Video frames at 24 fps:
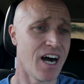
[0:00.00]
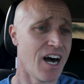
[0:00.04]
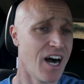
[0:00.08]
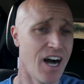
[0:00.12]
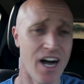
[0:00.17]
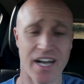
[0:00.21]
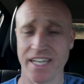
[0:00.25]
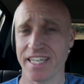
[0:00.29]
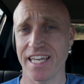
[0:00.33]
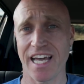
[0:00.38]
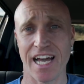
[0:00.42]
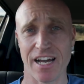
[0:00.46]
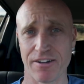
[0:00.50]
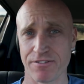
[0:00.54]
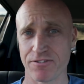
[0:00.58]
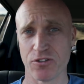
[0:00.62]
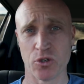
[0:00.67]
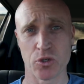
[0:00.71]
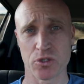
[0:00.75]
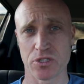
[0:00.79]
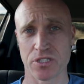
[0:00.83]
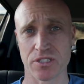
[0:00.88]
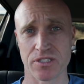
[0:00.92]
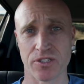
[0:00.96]
I can't
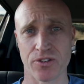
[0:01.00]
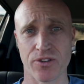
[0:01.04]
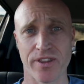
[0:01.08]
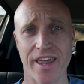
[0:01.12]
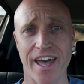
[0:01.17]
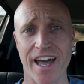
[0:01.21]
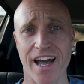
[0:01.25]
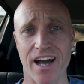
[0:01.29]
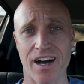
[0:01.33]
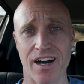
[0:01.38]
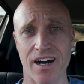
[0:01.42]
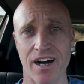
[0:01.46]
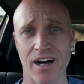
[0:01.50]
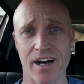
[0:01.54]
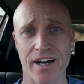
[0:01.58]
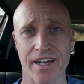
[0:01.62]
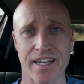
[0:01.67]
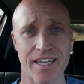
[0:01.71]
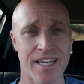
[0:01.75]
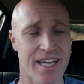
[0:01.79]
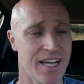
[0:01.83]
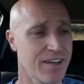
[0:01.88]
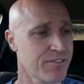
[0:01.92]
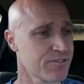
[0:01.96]
afford to do that.
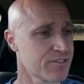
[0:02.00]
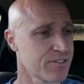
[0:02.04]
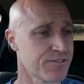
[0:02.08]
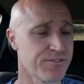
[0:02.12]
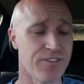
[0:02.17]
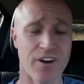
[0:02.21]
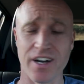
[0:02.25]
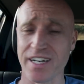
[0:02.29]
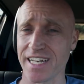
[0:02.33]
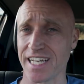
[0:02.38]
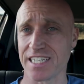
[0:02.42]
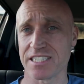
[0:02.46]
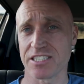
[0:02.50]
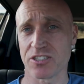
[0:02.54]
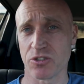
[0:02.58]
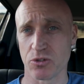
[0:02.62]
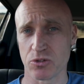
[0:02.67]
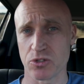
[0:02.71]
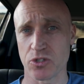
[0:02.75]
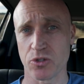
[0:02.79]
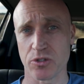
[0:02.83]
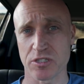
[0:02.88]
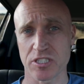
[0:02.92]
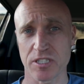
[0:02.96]
I have to finance it or
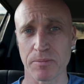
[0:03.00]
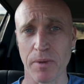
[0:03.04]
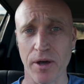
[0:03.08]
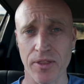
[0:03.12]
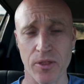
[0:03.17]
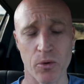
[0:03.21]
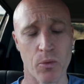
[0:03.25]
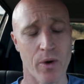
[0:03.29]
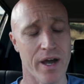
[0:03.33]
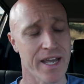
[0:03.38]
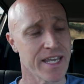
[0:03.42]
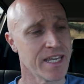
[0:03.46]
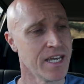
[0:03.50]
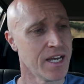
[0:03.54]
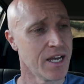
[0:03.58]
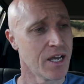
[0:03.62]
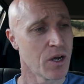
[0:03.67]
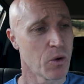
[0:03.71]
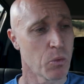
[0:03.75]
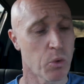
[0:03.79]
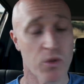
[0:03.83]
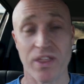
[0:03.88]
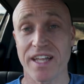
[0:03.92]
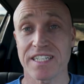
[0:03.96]
do it some other way.
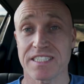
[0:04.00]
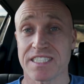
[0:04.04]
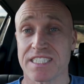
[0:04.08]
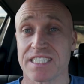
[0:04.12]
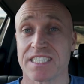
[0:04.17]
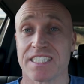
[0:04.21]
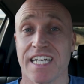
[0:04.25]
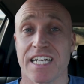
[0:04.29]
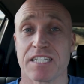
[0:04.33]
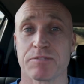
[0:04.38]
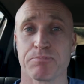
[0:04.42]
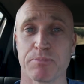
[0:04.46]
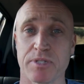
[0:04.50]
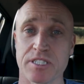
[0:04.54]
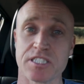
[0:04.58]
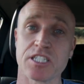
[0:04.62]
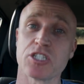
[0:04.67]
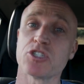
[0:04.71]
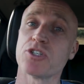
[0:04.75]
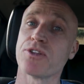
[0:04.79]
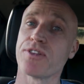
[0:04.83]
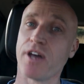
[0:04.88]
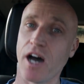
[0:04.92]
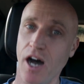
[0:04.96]
Well, that's the exact
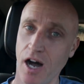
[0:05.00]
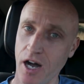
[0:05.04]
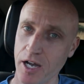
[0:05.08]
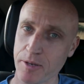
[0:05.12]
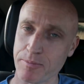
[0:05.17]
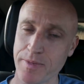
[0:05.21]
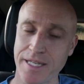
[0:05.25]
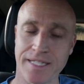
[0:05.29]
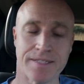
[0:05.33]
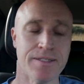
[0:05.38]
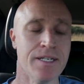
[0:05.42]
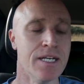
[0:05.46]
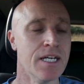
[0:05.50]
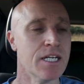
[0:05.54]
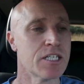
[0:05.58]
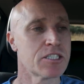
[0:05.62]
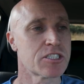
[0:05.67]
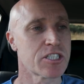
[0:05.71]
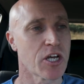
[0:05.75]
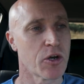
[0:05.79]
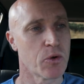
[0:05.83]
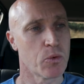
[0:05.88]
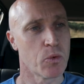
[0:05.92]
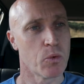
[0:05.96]
position that I'm in.
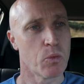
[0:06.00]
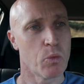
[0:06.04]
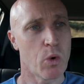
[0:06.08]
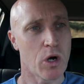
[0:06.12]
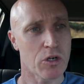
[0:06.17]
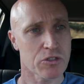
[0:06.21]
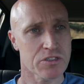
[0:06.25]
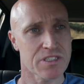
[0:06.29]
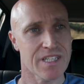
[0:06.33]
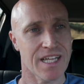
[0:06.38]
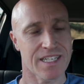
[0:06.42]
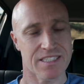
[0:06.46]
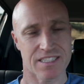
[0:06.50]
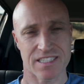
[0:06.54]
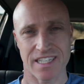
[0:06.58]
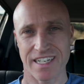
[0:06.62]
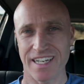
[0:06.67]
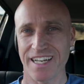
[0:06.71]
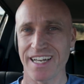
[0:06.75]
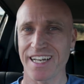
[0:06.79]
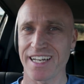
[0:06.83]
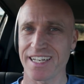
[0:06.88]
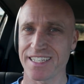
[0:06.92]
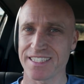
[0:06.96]
So whilst that's a
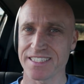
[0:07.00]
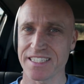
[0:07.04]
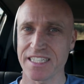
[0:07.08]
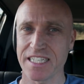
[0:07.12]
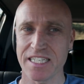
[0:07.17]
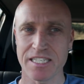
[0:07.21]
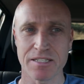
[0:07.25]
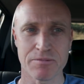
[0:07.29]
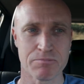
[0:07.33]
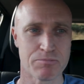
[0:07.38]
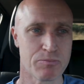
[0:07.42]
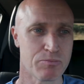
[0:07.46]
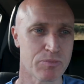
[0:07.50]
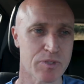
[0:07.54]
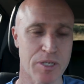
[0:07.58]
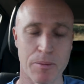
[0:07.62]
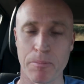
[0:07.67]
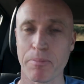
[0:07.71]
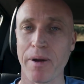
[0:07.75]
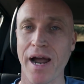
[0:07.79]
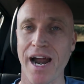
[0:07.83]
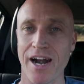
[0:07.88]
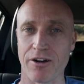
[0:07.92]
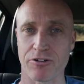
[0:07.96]
handy
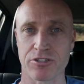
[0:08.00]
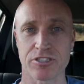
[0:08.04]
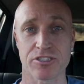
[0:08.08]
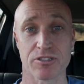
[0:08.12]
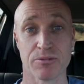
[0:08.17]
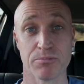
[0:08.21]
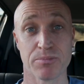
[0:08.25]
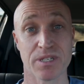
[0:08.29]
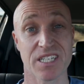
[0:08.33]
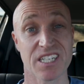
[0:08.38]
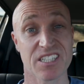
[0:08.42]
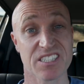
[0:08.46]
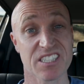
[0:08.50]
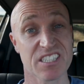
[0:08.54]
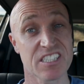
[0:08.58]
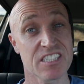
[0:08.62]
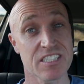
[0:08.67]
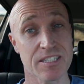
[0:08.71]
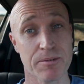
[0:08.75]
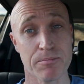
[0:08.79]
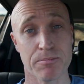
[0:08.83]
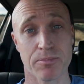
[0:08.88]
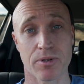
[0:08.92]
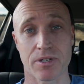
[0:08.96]
comparison, because it's
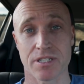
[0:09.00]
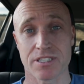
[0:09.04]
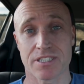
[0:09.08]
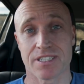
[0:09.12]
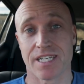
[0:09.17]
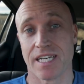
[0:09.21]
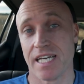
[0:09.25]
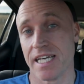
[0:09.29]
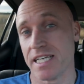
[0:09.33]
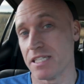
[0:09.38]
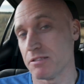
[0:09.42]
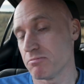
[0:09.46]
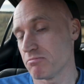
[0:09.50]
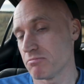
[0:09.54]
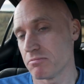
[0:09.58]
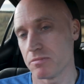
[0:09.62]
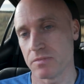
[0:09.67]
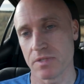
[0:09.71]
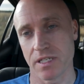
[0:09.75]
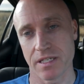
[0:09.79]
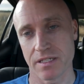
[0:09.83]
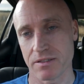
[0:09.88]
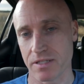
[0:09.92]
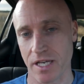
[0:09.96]
simple, isn't it?
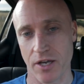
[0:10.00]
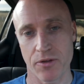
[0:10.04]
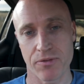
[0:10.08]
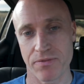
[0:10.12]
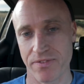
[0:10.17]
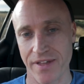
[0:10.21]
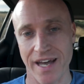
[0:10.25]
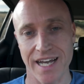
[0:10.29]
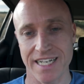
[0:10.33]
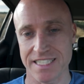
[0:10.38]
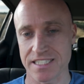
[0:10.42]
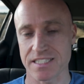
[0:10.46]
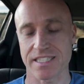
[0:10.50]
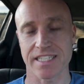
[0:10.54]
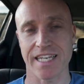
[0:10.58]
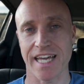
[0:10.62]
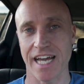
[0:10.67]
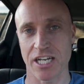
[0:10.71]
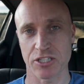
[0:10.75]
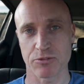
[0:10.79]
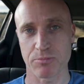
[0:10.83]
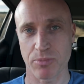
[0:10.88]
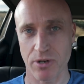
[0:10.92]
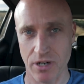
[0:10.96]
That is the
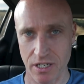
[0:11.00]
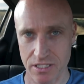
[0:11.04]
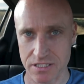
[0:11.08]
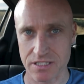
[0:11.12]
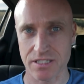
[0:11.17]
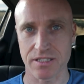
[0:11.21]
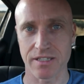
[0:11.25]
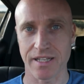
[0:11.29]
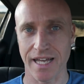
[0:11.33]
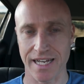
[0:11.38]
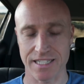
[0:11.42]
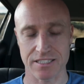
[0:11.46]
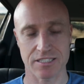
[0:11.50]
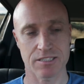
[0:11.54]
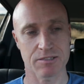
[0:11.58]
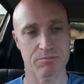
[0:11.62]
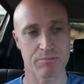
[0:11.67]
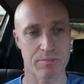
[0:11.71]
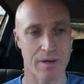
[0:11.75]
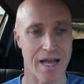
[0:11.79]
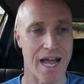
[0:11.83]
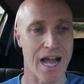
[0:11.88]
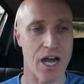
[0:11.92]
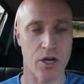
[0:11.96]
cash price and that's
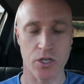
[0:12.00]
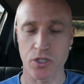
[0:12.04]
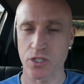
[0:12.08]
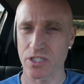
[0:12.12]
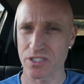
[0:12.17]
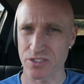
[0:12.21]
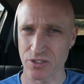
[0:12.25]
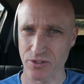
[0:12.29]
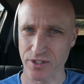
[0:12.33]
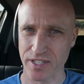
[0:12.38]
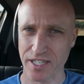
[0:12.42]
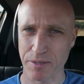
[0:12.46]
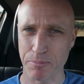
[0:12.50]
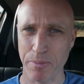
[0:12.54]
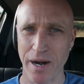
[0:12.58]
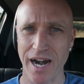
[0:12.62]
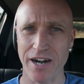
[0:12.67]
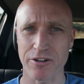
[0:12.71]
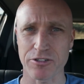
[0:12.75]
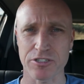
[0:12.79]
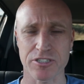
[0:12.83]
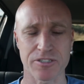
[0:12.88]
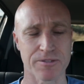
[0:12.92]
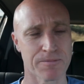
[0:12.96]
how you can do the
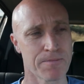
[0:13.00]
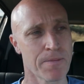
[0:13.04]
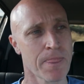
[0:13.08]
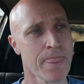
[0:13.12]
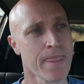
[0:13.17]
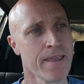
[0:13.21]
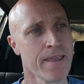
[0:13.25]
comparison.